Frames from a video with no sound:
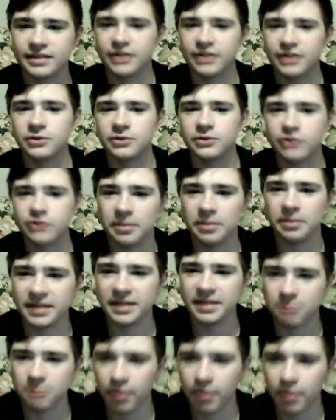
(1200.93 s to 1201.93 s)
I do stream
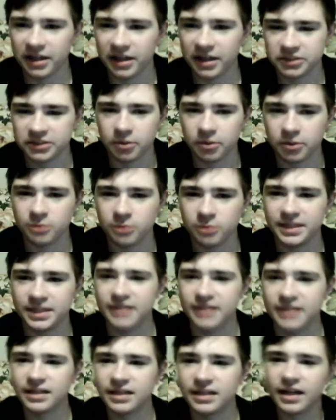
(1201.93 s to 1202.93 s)
baseball, Patrick Mahomes.
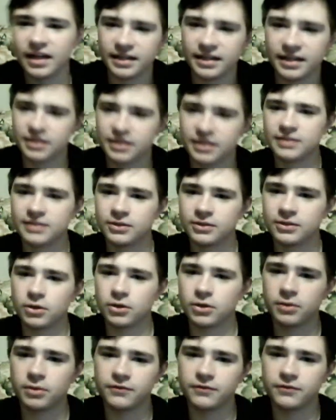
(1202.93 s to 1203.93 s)
Yes, it's because they're
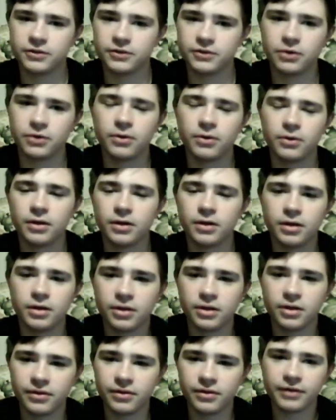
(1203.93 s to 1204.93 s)
going for 2.
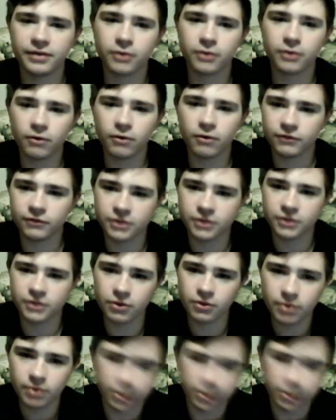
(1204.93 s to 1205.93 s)
You think they're going for
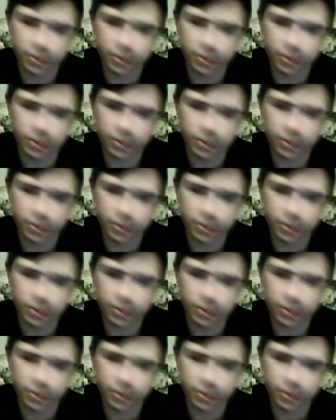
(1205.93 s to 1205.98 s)
2,